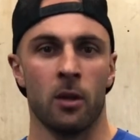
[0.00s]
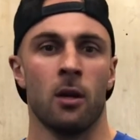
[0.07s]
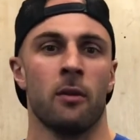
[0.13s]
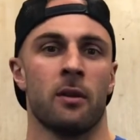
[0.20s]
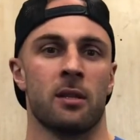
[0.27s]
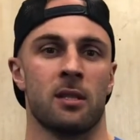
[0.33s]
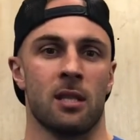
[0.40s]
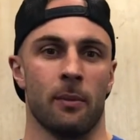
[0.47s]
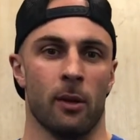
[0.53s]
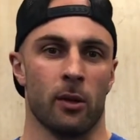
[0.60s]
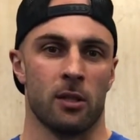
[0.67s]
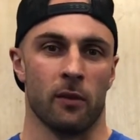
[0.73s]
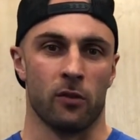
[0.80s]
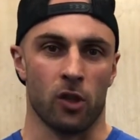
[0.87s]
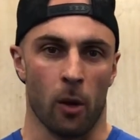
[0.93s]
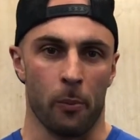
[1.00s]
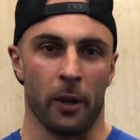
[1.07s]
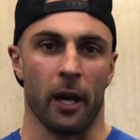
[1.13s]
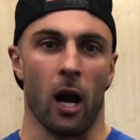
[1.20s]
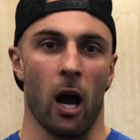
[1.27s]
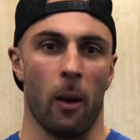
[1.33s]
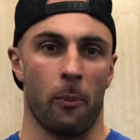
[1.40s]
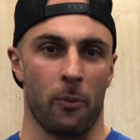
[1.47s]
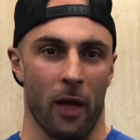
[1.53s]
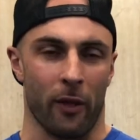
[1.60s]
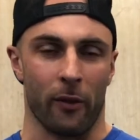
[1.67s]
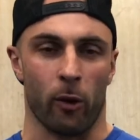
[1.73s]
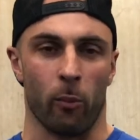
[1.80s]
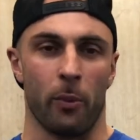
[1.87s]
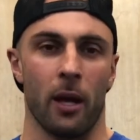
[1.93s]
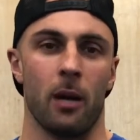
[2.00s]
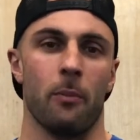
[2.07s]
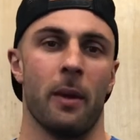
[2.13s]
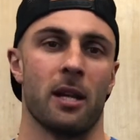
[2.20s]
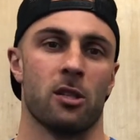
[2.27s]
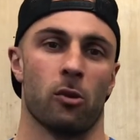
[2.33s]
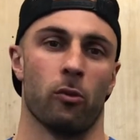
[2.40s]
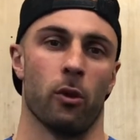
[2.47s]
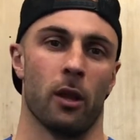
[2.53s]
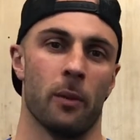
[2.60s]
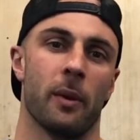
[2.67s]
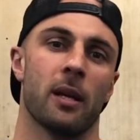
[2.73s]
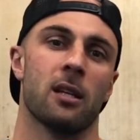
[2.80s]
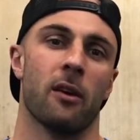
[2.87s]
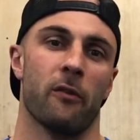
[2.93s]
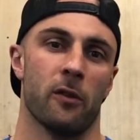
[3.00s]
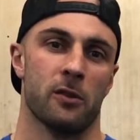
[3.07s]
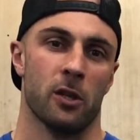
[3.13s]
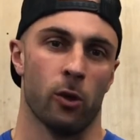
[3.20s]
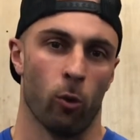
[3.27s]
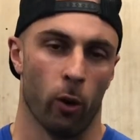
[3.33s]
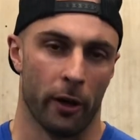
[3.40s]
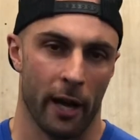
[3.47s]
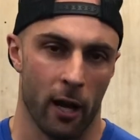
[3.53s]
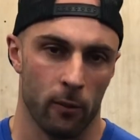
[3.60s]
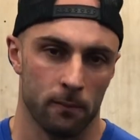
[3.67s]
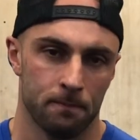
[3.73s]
The stimulus of jumping up that little bit makes a really big difference in your workout.